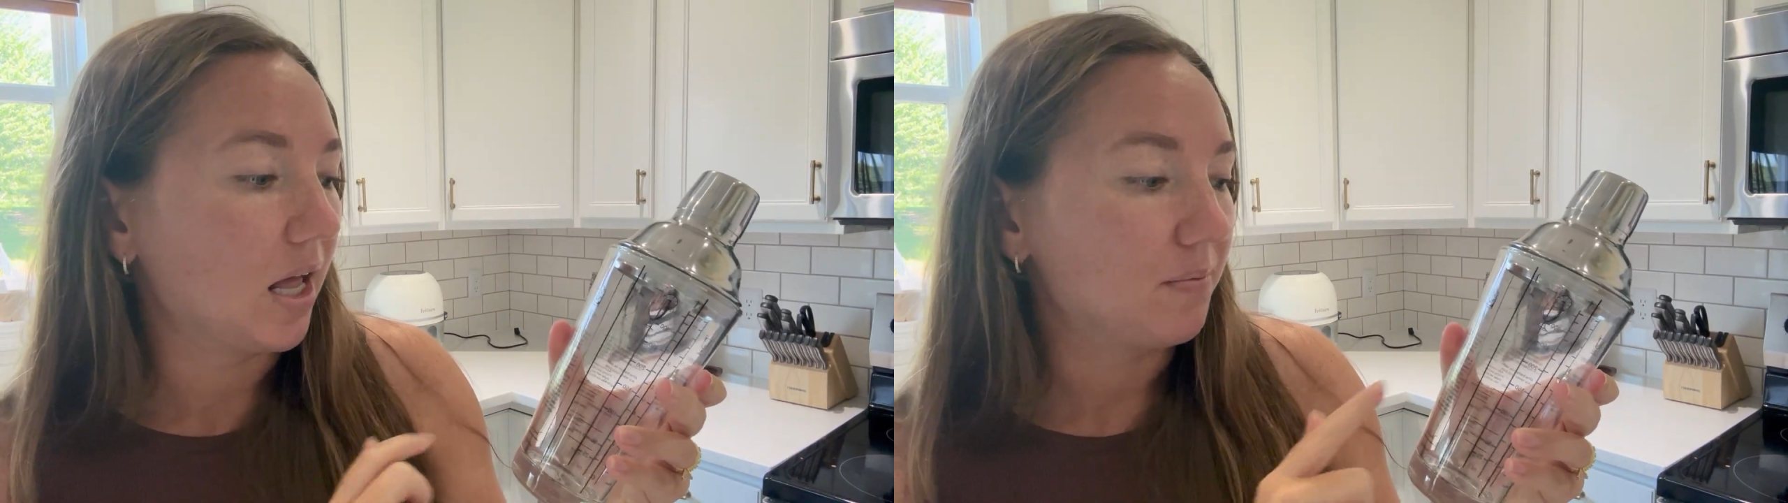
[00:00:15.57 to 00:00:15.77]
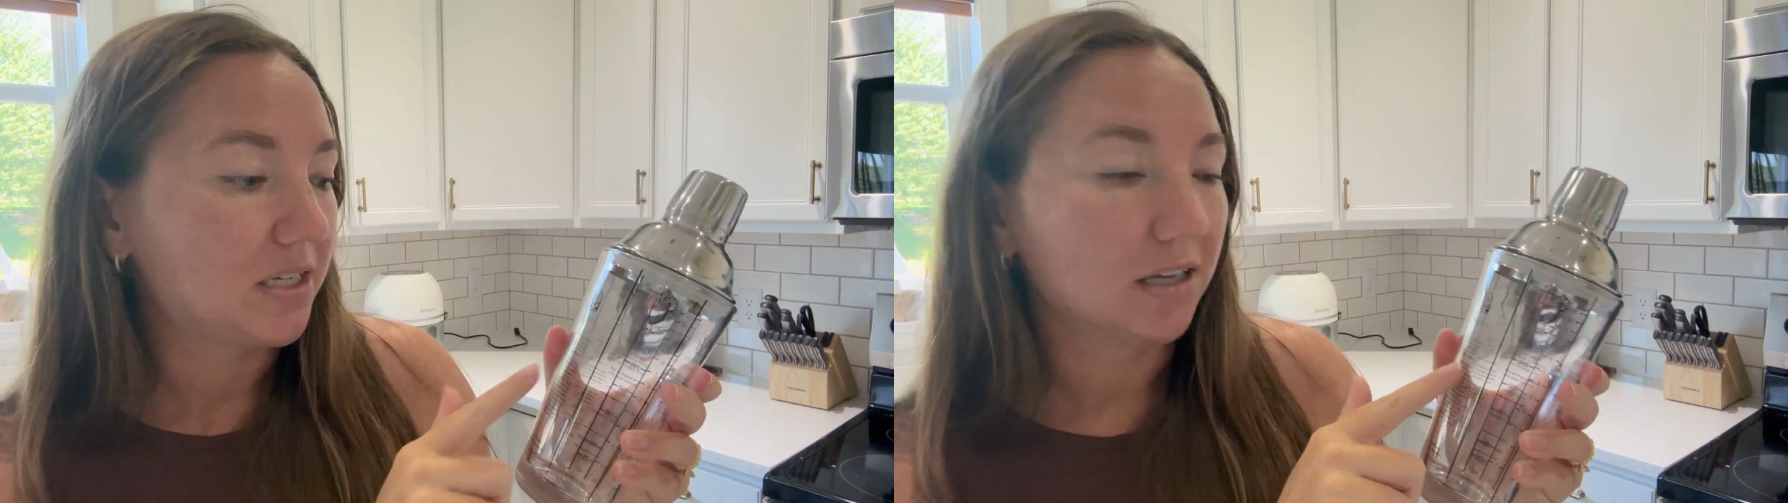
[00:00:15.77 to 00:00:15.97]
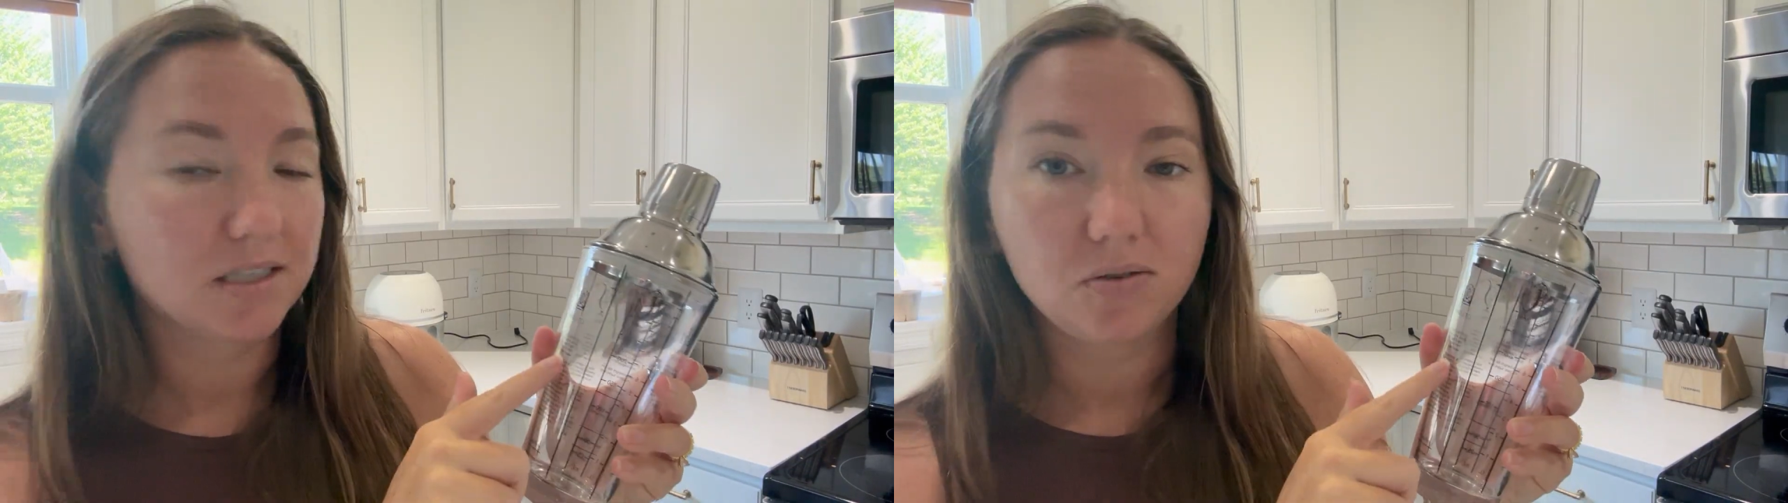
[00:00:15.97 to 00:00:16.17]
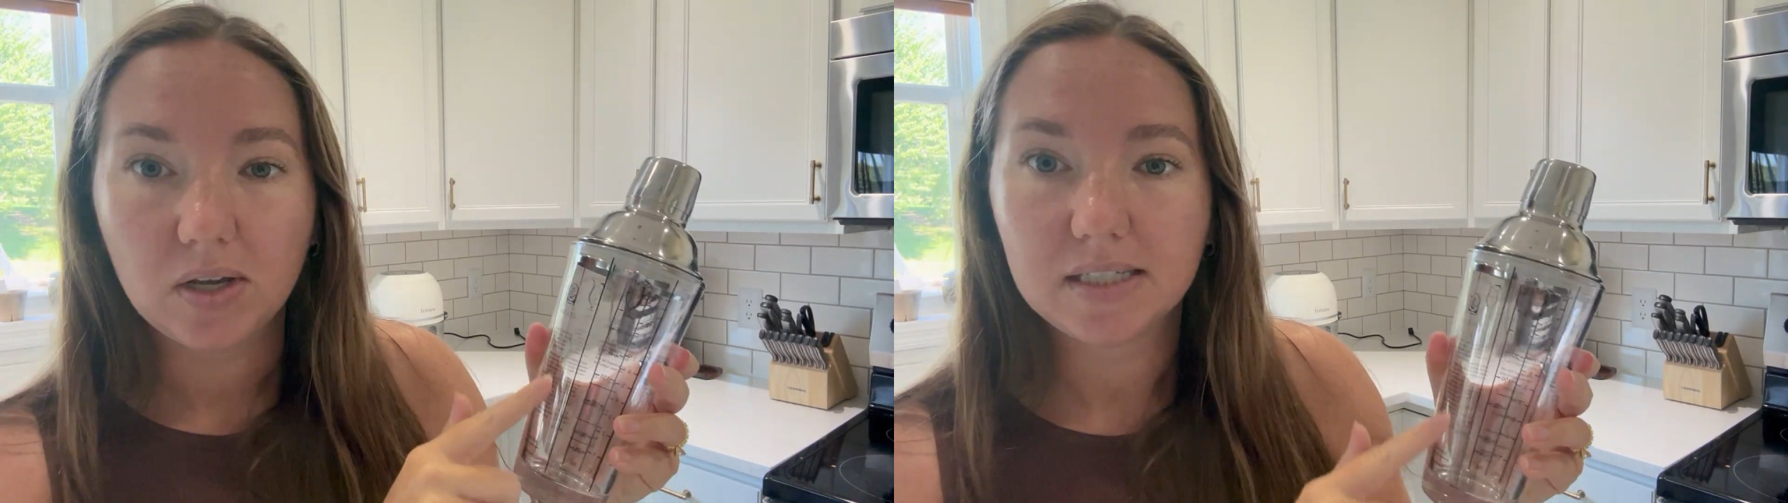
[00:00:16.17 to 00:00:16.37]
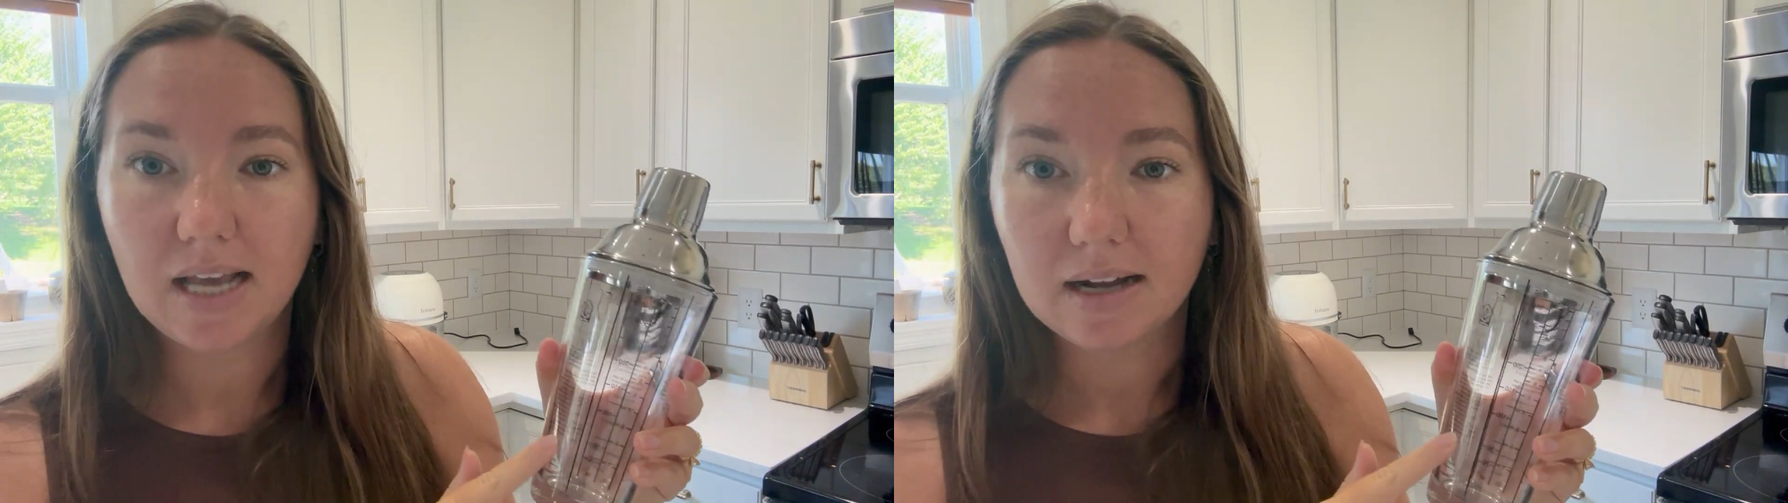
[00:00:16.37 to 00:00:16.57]
tells you
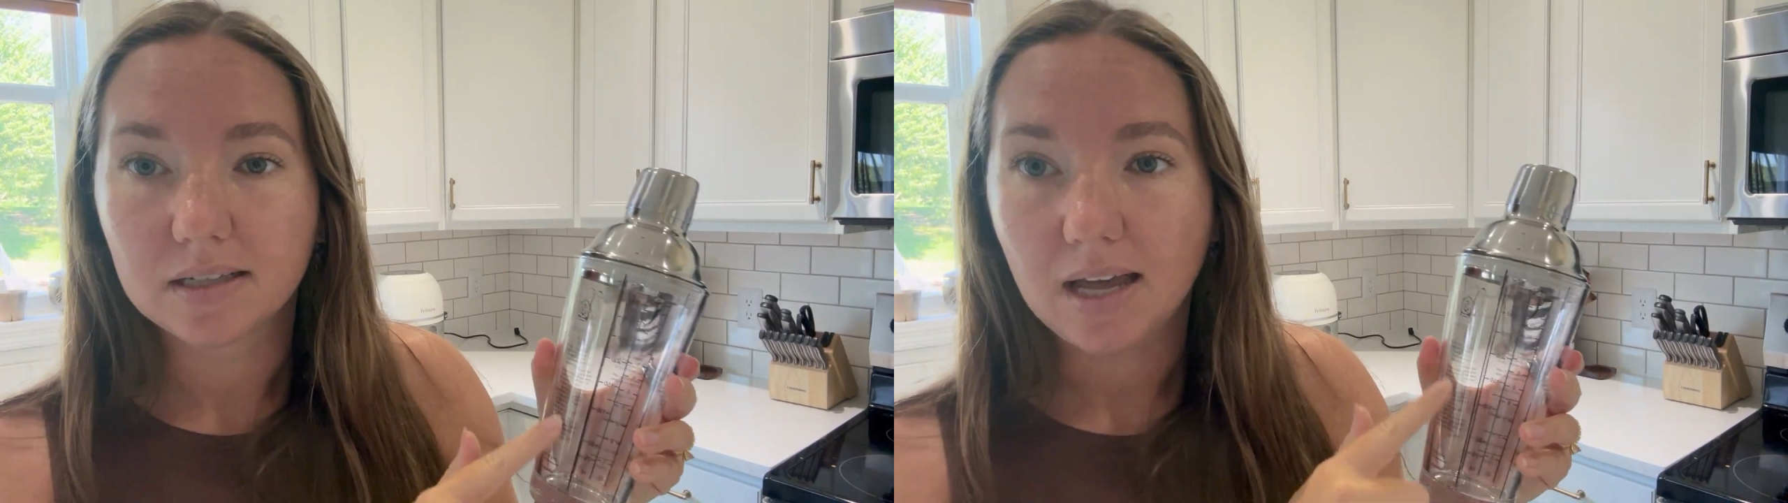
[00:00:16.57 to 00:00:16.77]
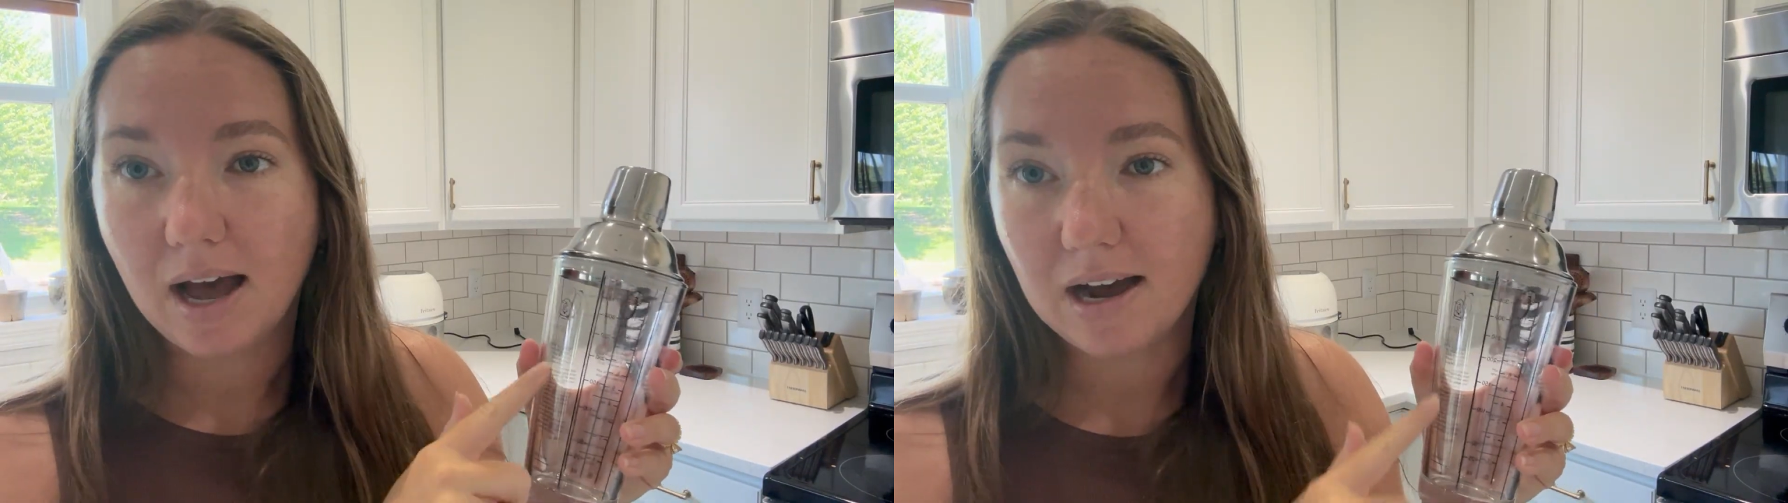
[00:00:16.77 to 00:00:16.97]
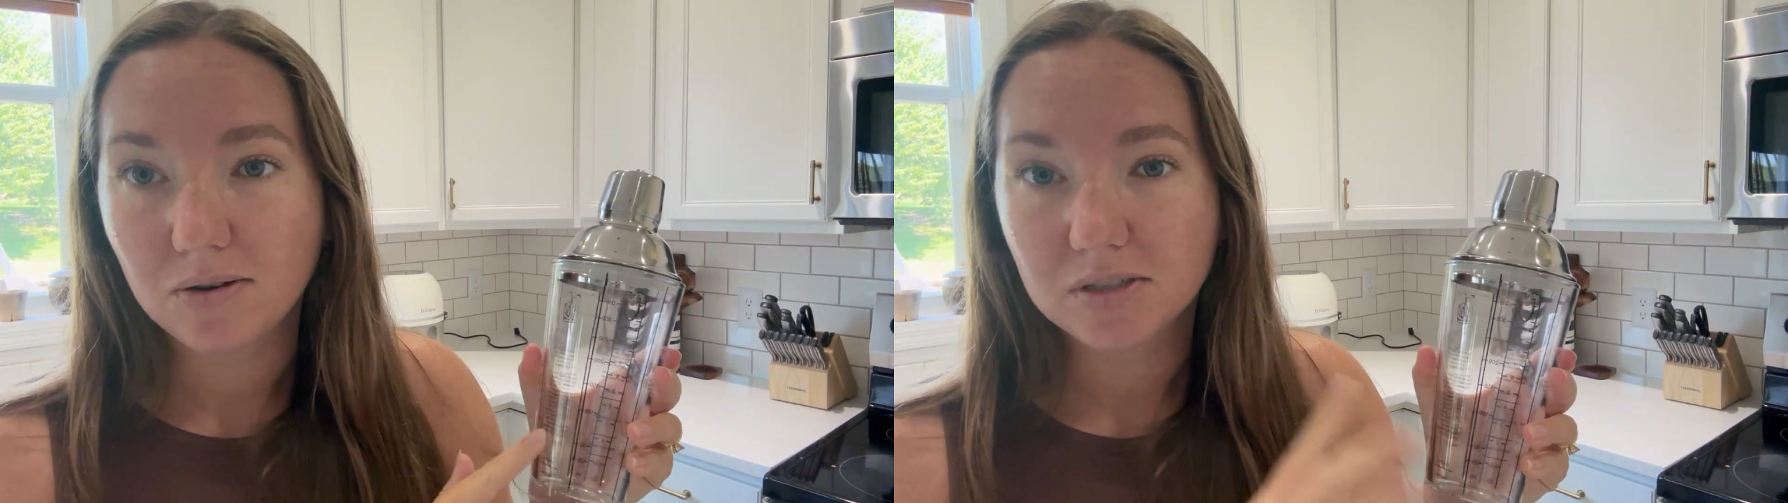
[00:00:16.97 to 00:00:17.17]
exactly how